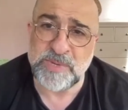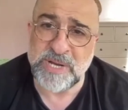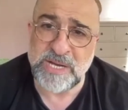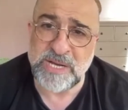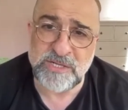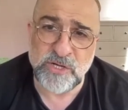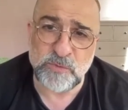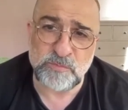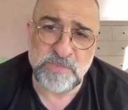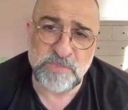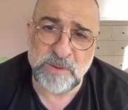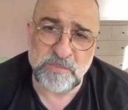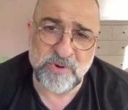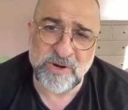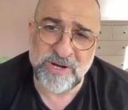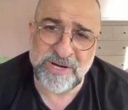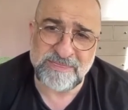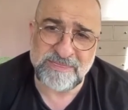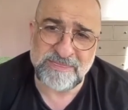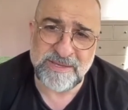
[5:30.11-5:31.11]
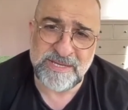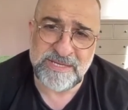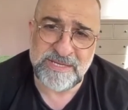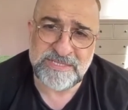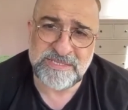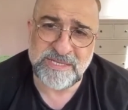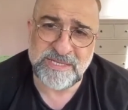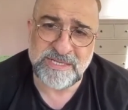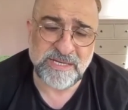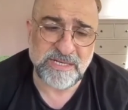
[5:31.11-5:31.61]
but I don't remember anything he
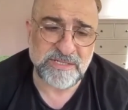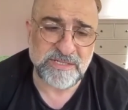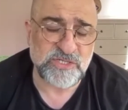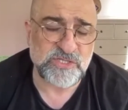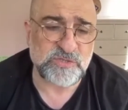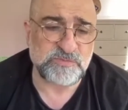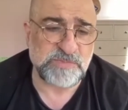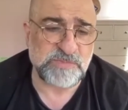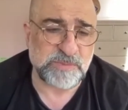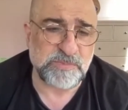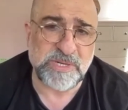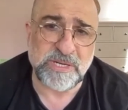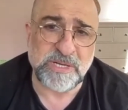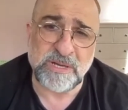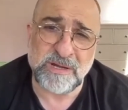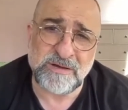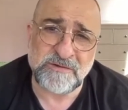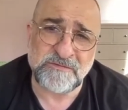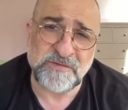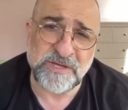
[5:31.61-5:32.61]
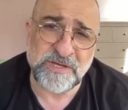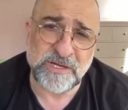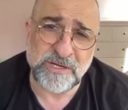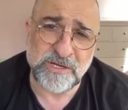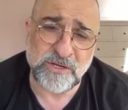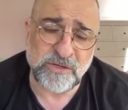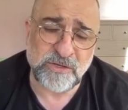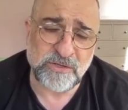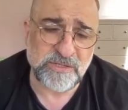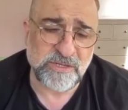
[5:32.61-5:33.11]
said. I just remember laughing a
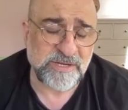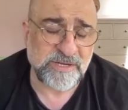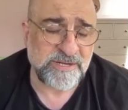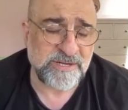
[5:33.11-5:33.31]
lot.